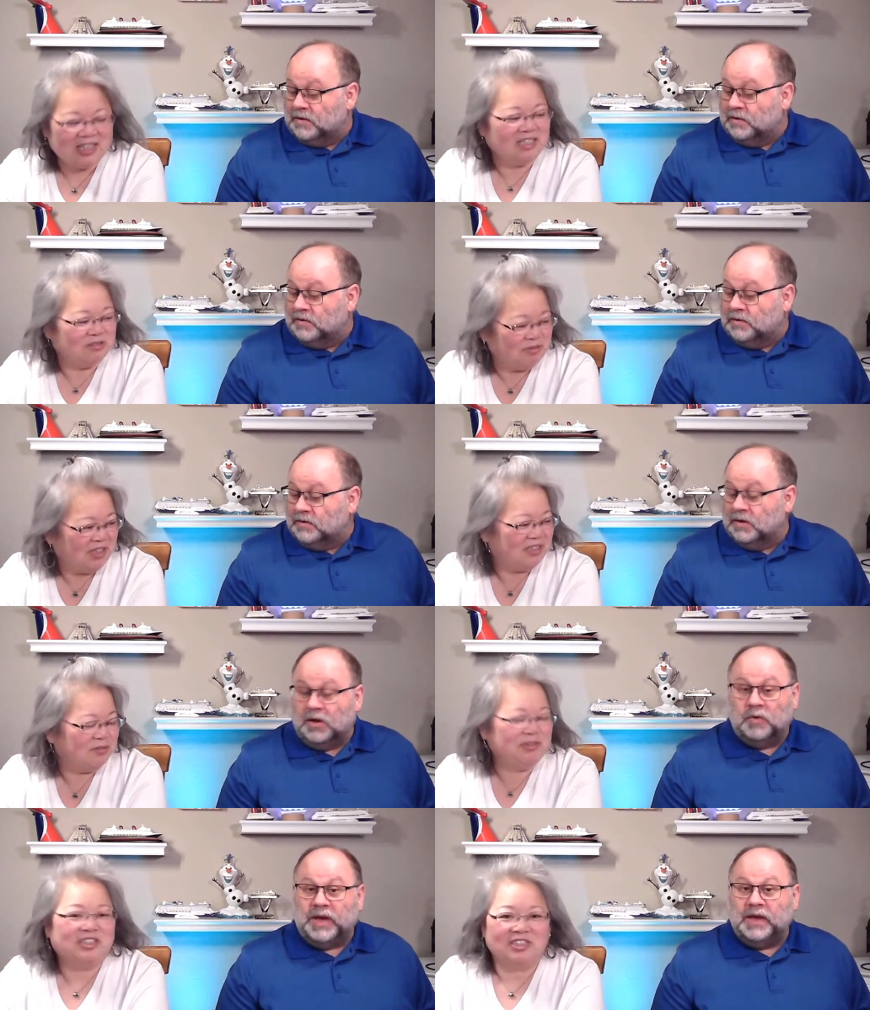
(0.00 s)
Speaker 1: That's right.
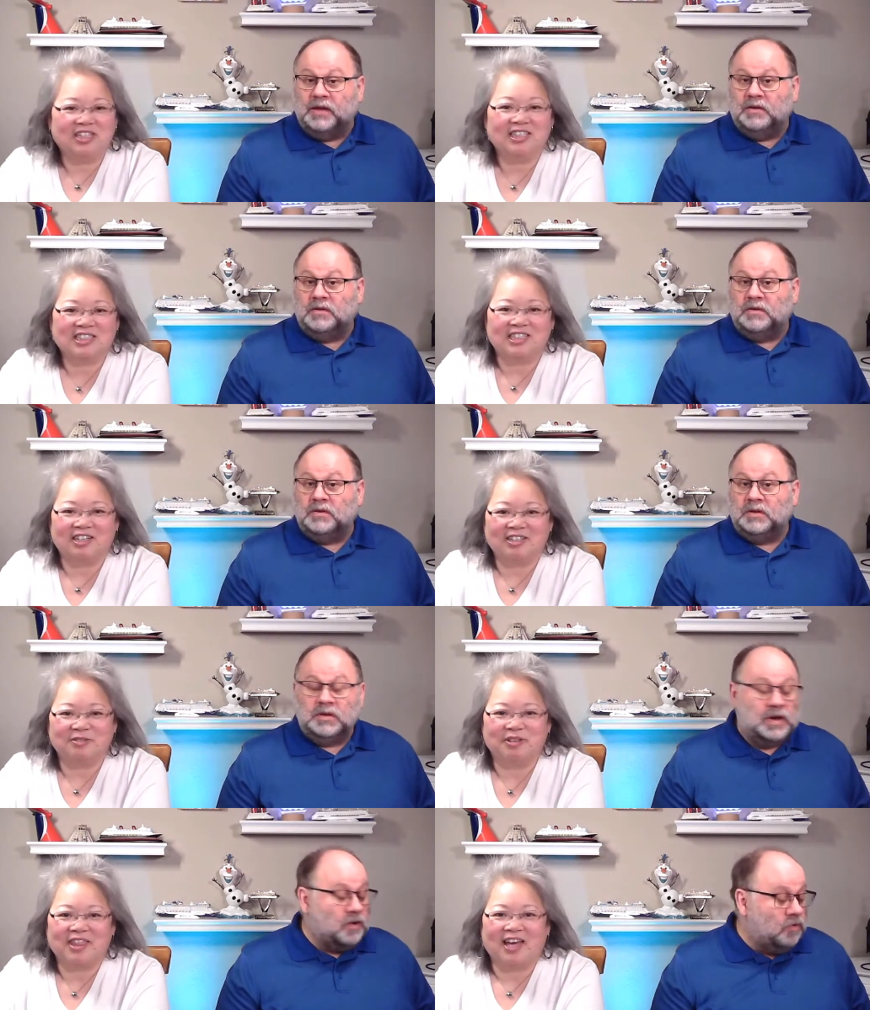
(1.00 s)
Speaker 2: Okay. We should get
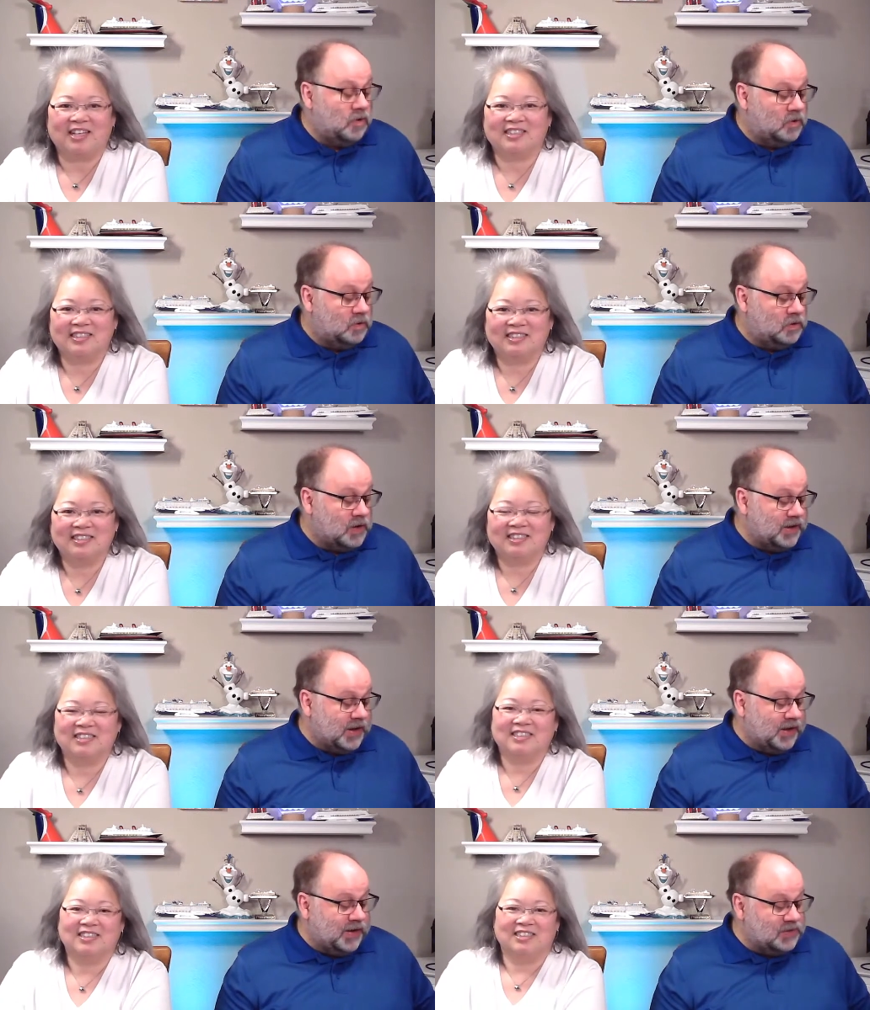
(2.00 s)
started with um, that. I,
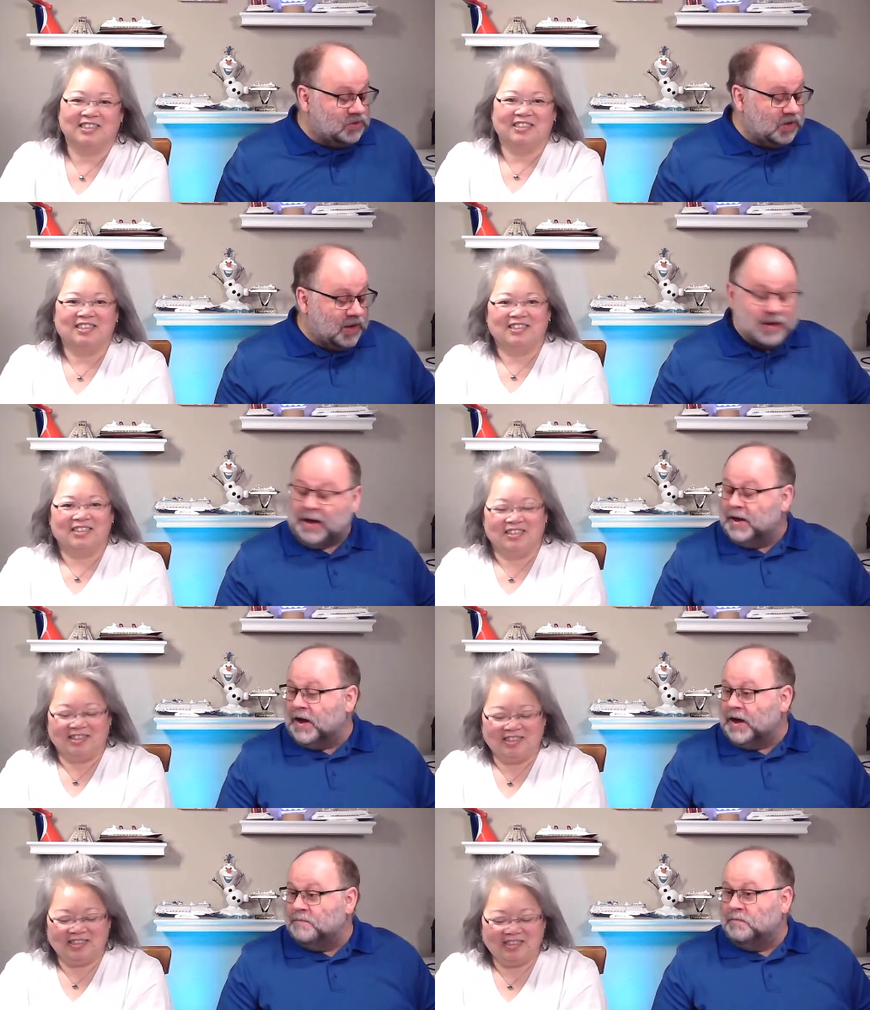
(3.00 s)
I guess I,
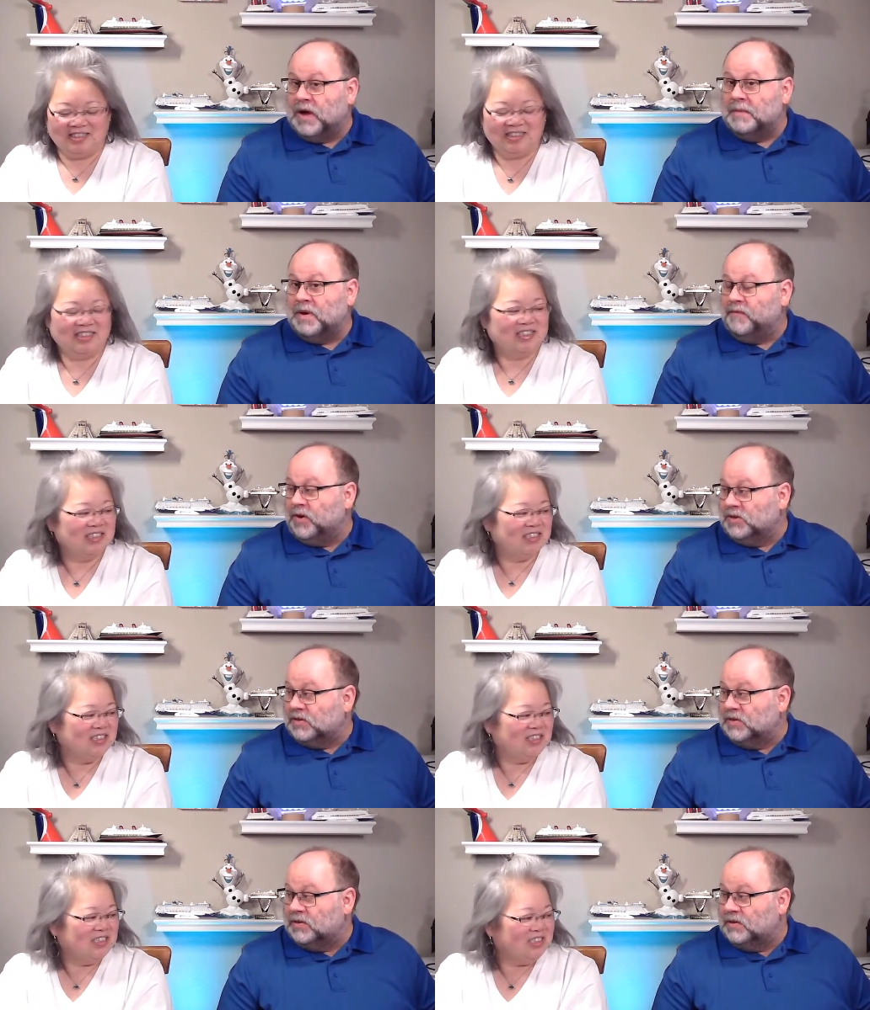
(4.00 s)
I, I'm I'm up first.